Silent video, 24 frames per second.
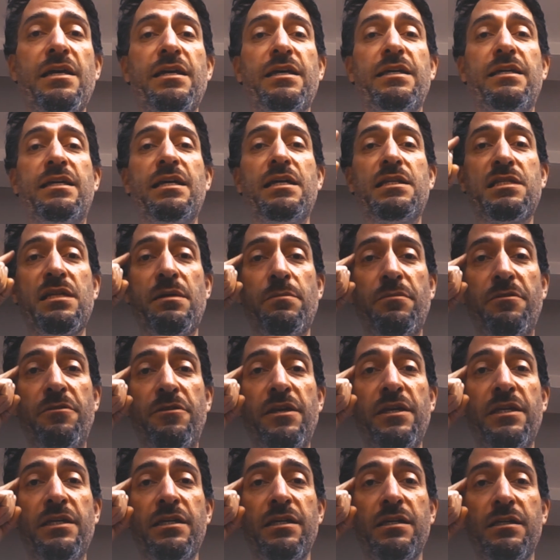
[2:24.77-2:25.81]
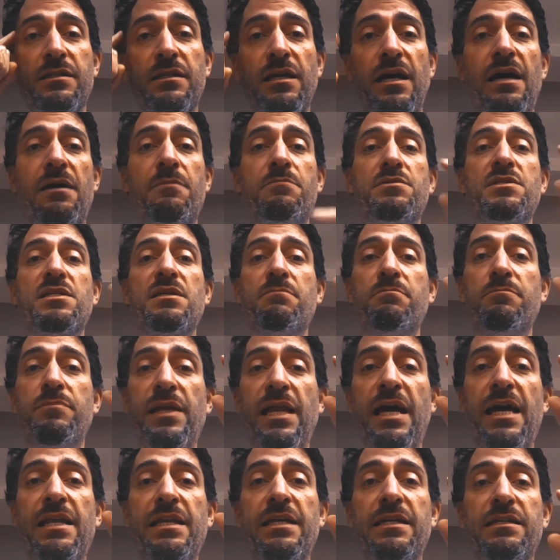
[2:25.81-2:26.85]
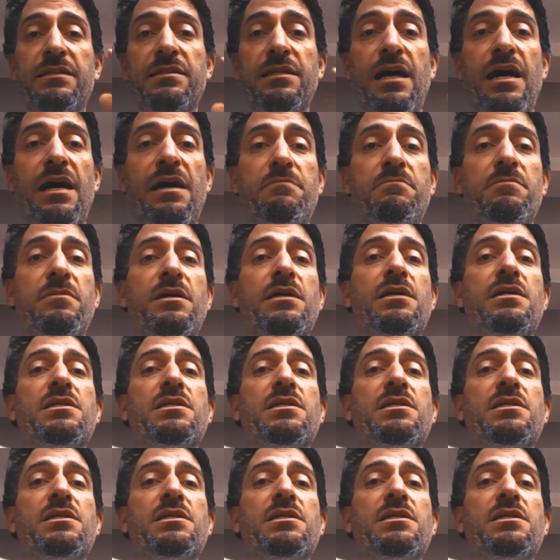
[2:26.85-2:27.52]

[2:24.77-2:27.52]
get some thinking time, some planning time,